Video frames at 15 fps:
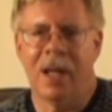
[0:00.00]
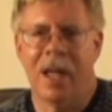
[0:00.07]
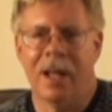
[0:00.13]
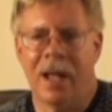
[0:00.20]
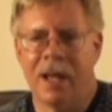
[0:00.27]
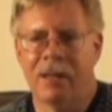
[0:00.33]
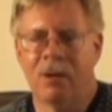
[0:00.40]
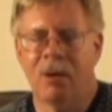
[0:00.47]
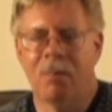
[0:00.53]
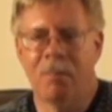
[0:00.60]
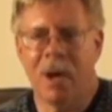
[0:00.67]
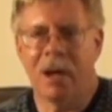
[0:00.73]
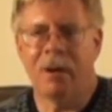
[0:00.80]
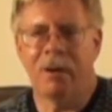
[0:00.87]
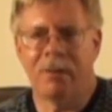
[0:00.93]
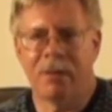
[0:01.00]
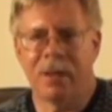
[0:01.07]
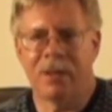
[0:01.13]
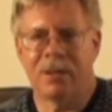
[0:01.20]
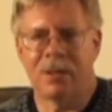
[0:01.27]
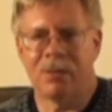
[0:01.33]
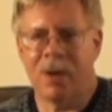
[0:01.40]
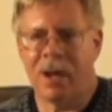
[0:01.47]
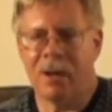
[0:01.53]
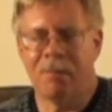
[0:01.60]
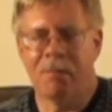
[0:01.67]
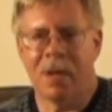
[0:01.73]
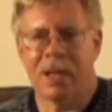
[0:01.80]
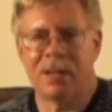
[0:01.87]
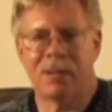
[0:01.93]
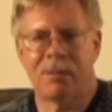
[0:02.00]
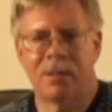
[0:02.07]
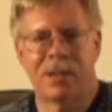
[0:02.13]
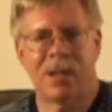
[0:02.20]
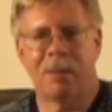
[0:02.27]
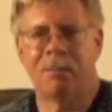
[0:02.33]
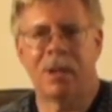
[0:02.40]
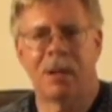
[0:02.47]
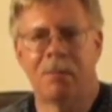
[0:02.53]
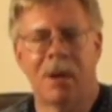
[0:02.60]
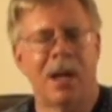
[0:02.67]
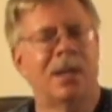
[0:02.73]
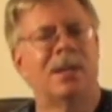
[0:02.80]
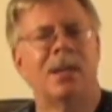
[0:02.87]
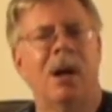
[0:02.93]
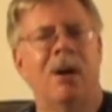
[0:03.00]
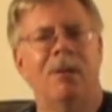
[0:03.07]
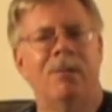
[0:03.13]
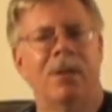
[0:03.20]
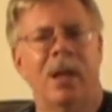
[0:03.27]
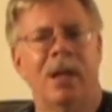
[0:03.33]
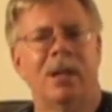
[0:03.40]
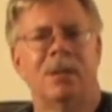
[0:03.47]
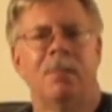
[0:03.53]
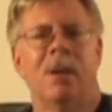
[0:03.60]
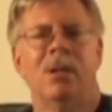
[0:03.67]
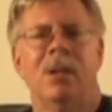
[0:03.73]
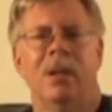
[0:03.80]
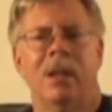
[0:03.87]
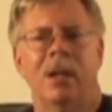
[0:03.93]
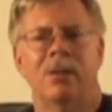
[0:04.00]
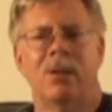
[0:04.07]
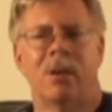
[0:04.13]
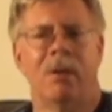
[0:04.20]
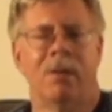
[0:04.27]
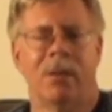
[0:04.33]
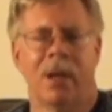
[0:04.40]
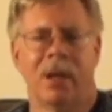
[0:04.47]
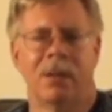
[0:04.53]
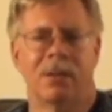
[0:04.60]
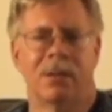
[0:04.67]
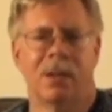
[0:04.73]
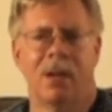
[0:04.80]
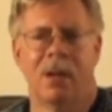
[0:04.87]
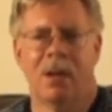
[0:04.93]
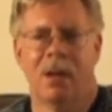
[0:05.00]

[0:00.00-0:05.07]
And I know better than to try to mess with something myself, like especially electrical things.